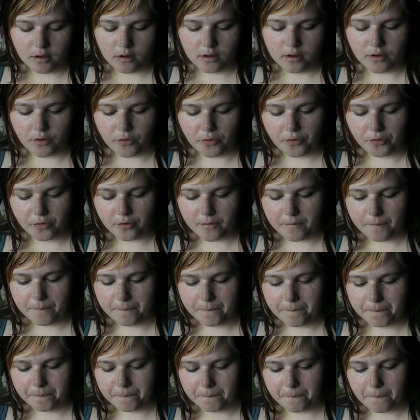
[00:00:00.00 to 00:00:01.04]
because
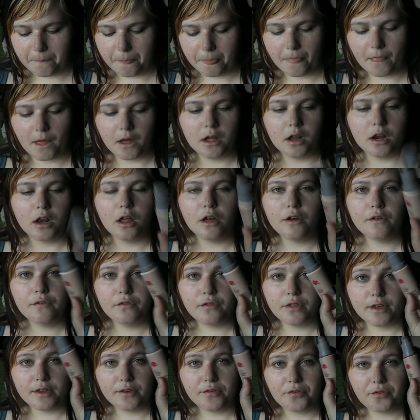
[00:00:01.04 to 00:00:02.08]
I
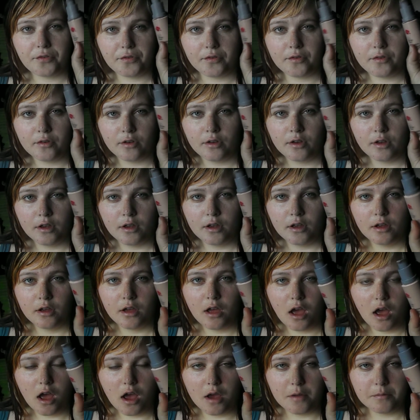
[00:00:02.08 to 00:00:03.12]
love this
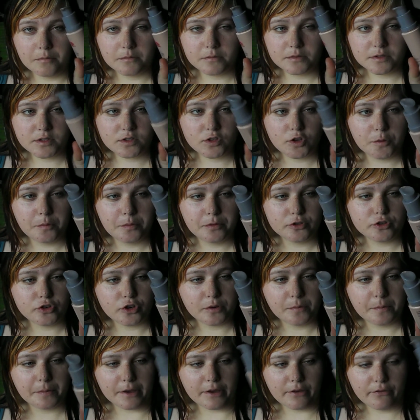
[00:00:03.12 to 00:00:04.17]

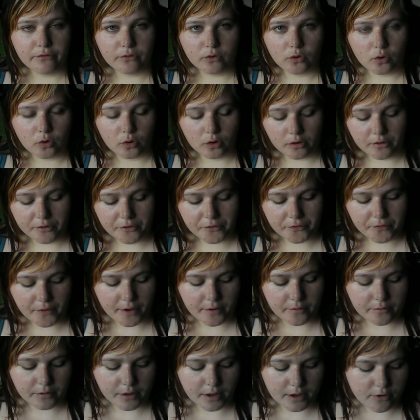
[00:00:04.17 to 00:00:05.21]
Superdrug Be Flawless
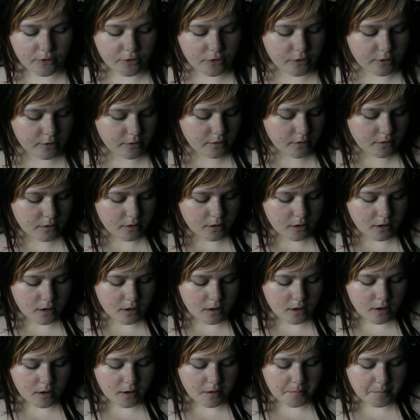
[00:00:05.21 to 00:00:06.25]
foundation,
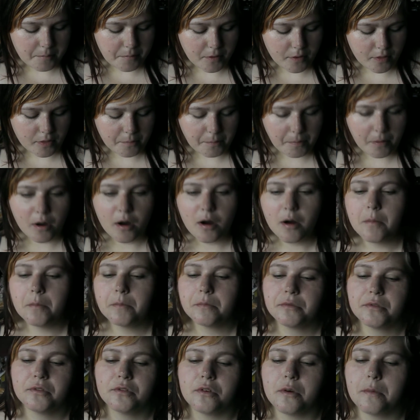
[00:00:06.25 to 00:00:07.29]
but the
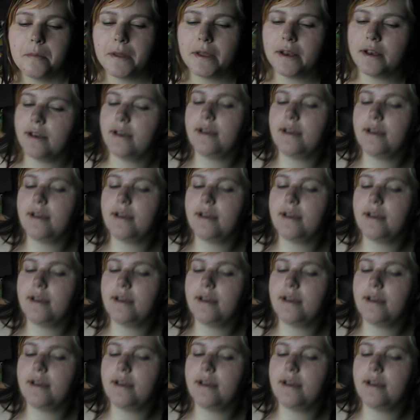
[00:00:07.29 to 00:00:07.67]
pumps are a bit